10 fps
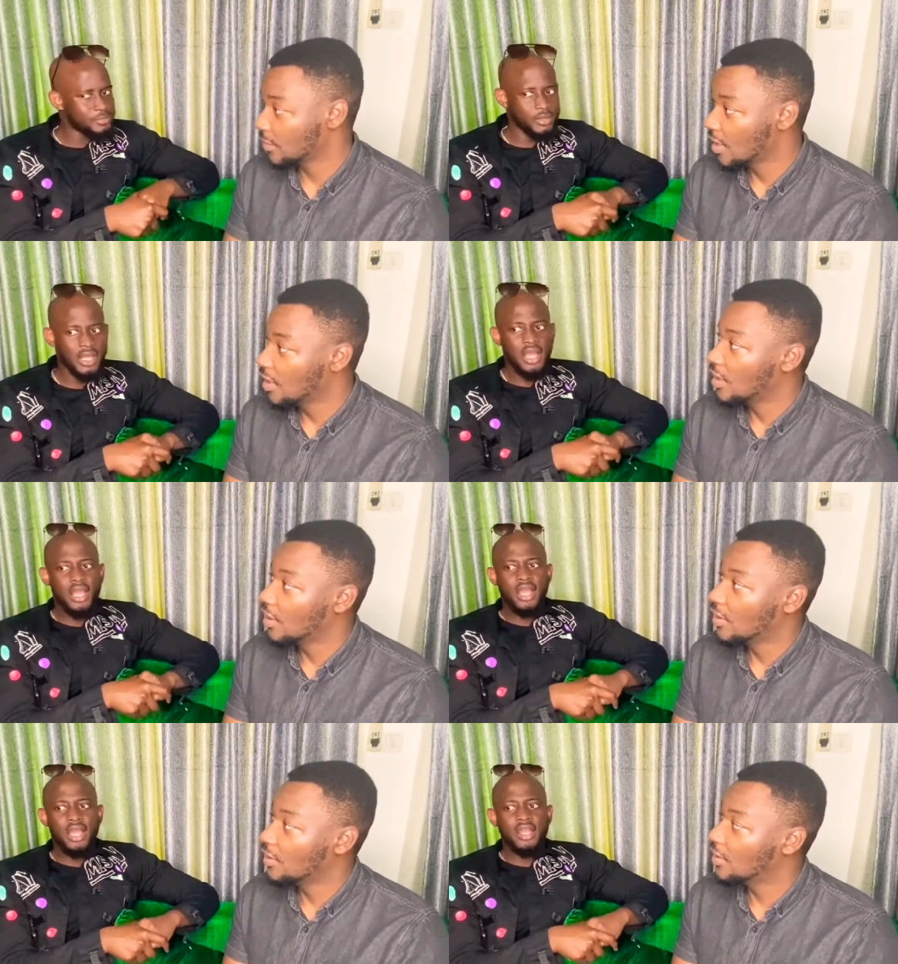Speaker 1: But
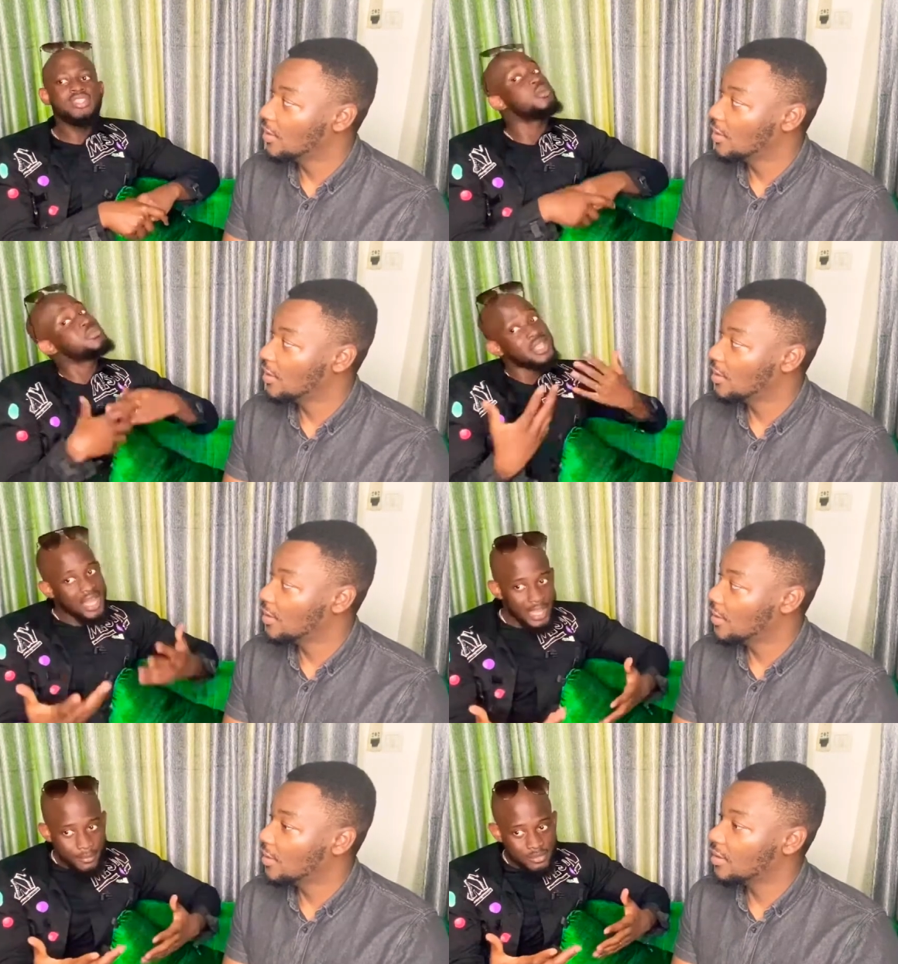
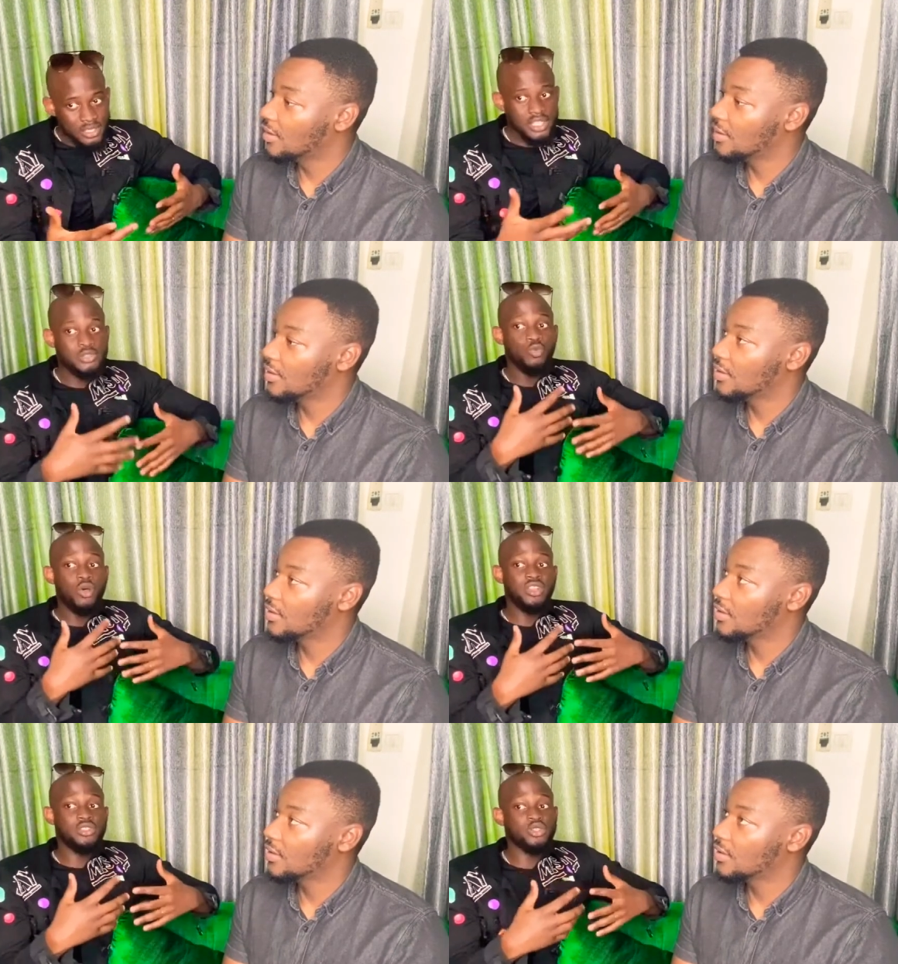sometimes it's one
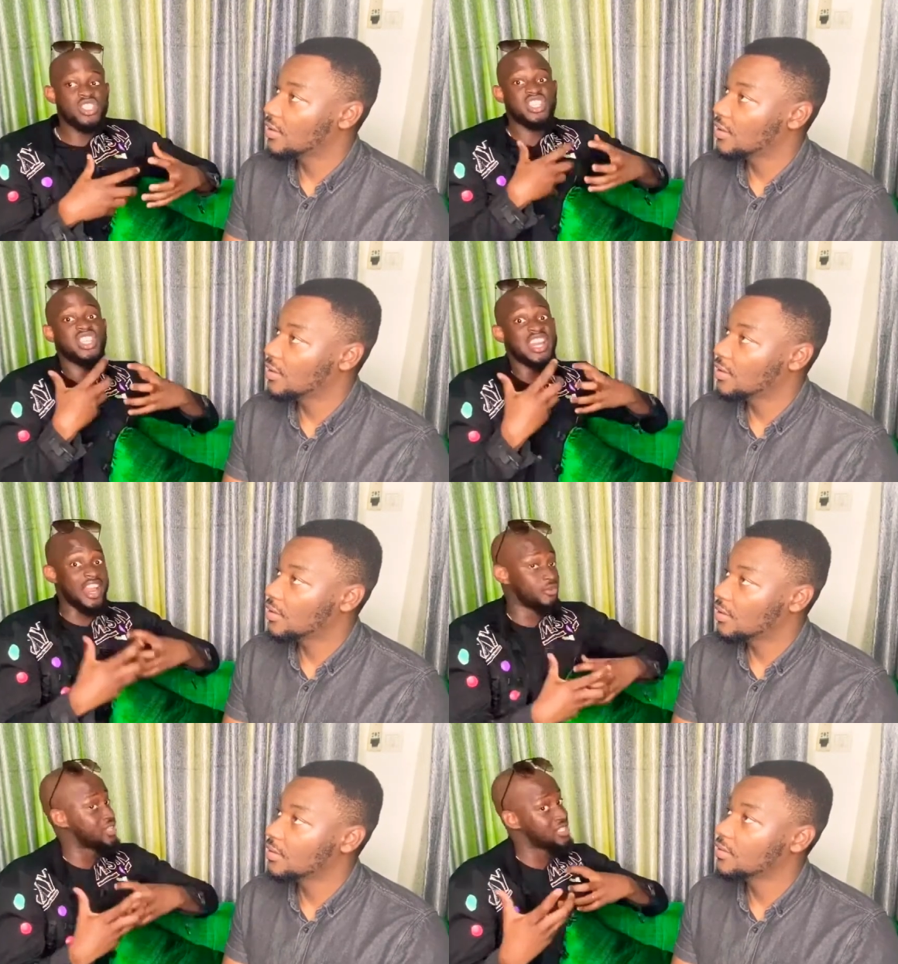thing to say that I
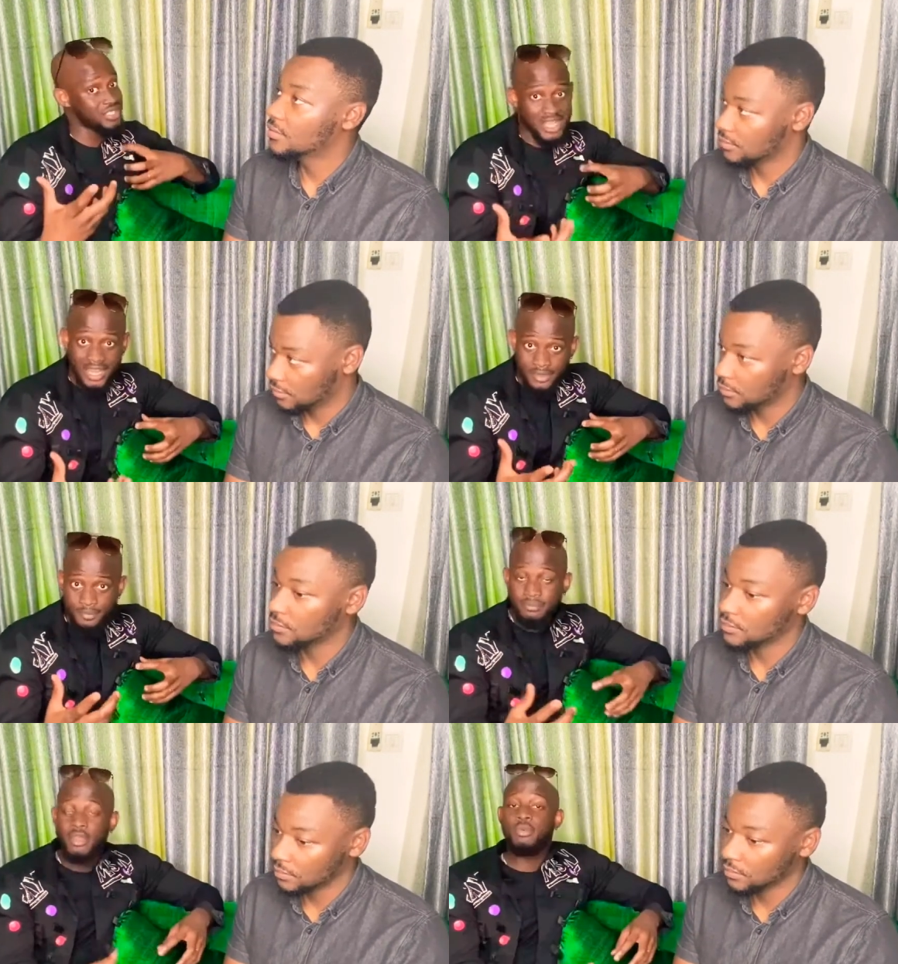understand, mm
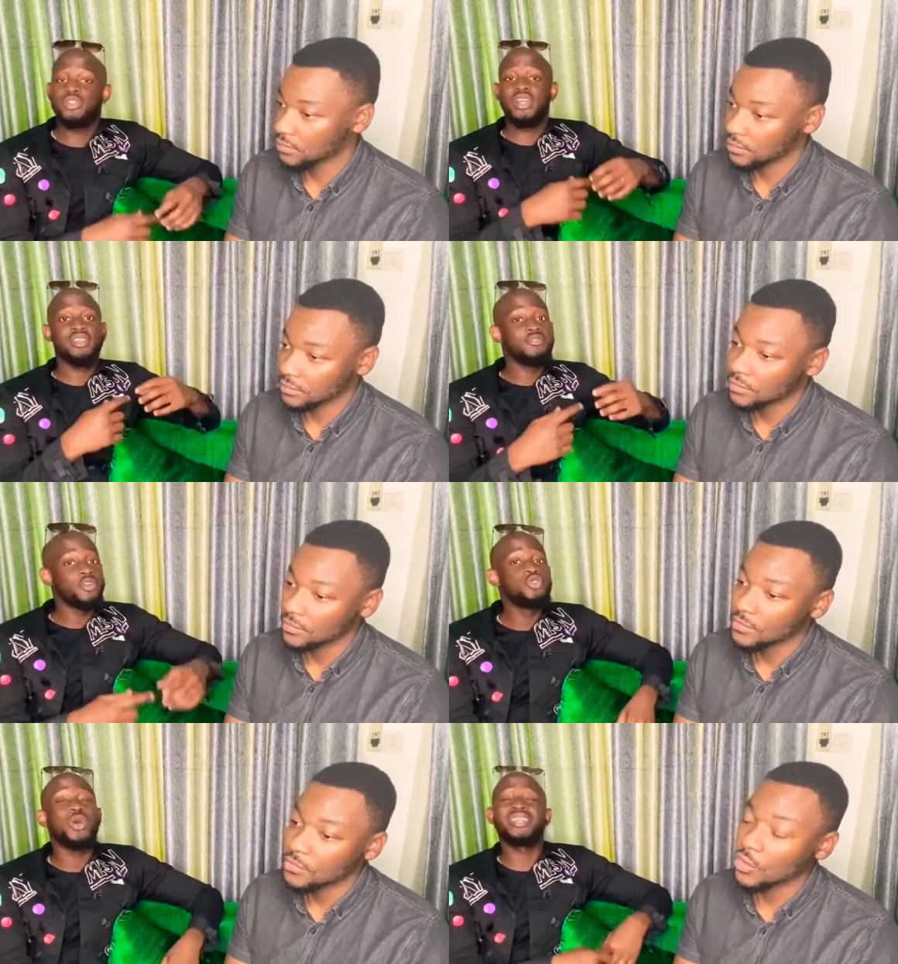-hmm. but it's another thing for
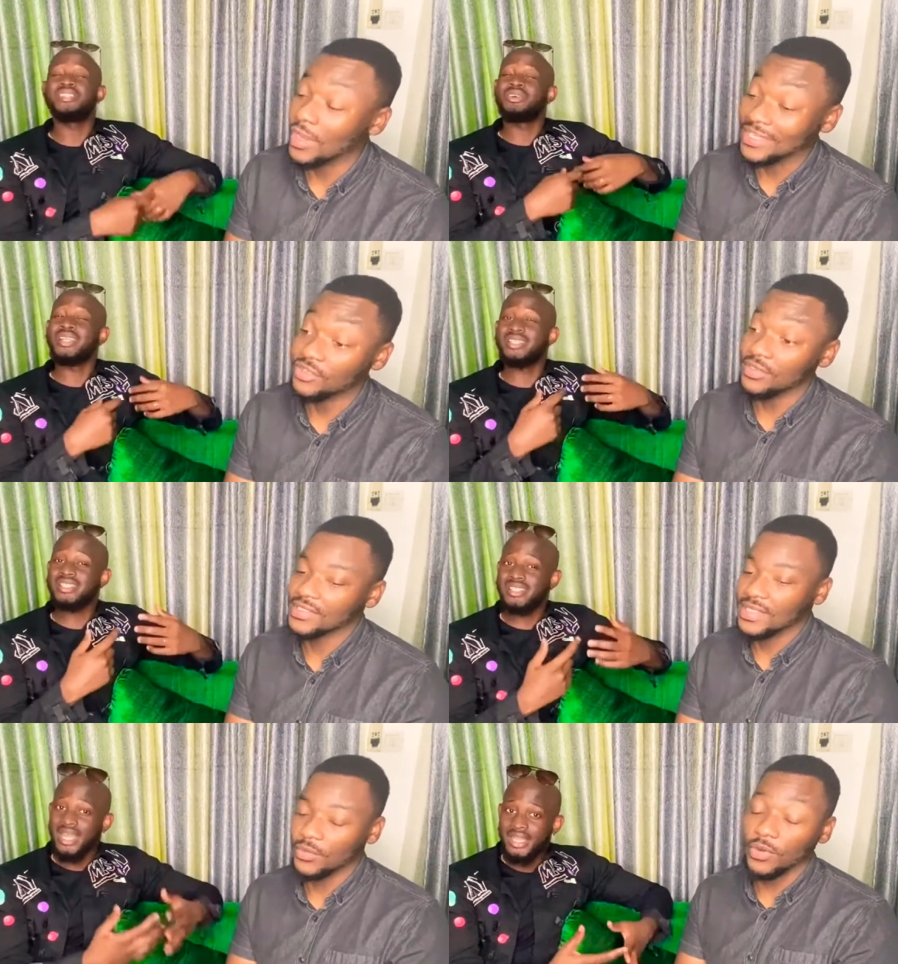you to so actually, actually
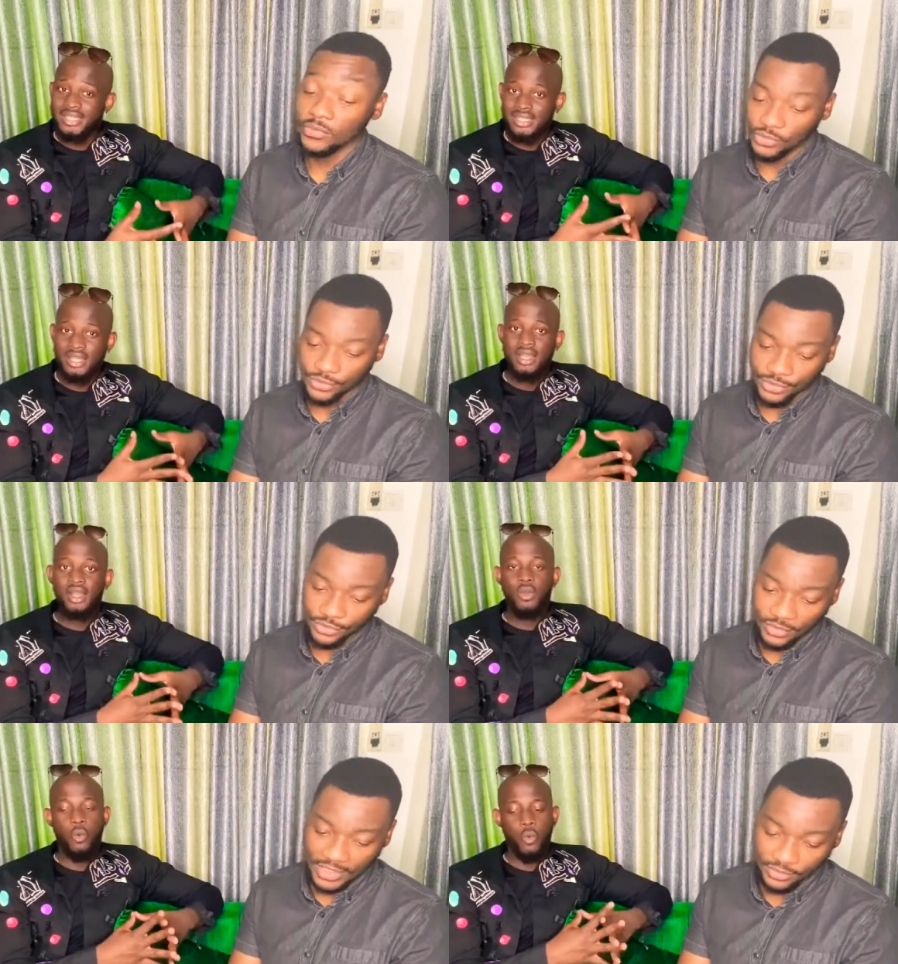understand, understand. Well, true, true.
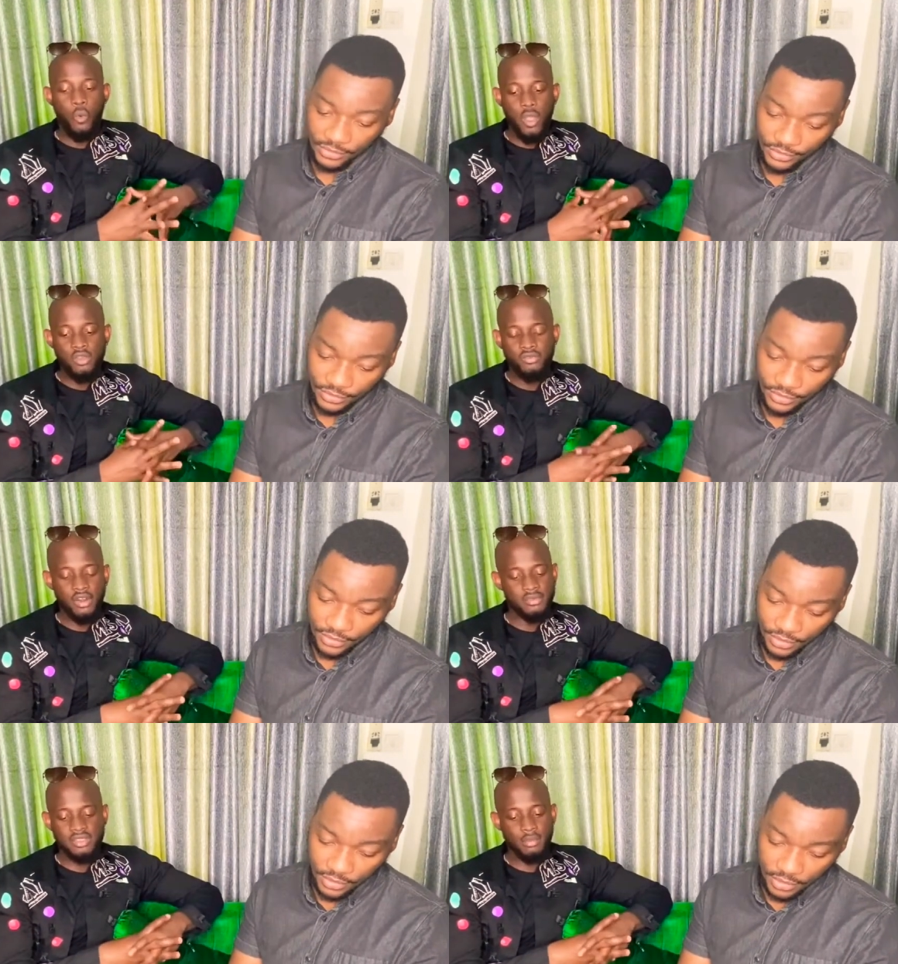That's what where your
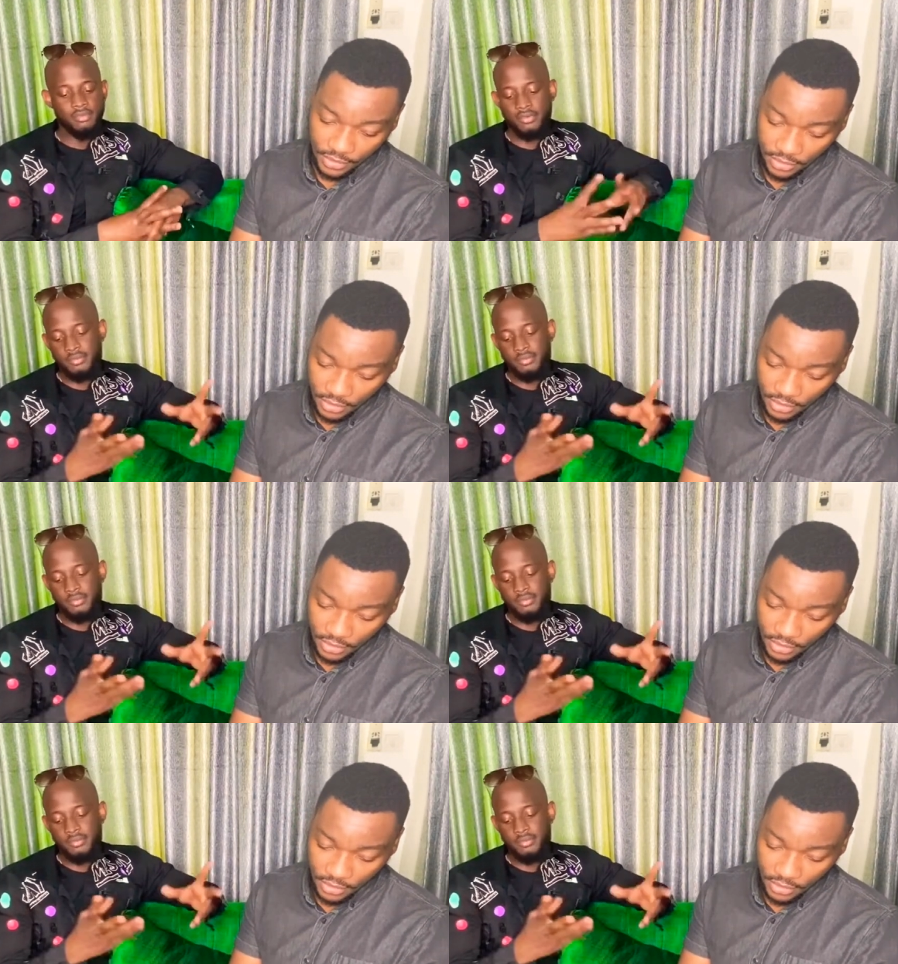friend is coming from. So,